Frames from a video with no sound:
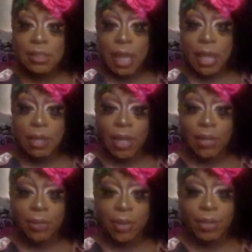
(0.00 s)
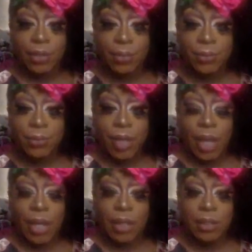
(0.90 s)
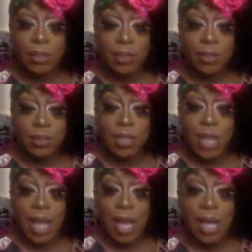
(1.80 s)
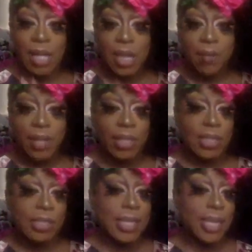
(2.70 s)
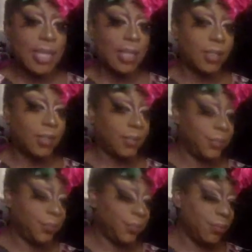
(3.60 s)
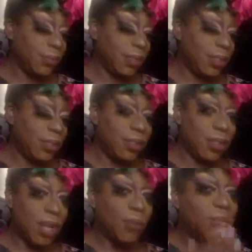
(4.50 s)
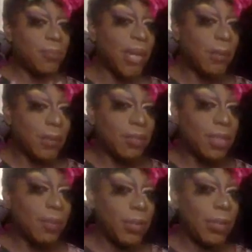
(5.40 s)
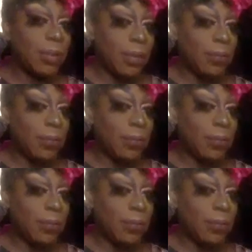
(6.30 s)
I don't know. I'd rather not say. Oh, but I will. I will.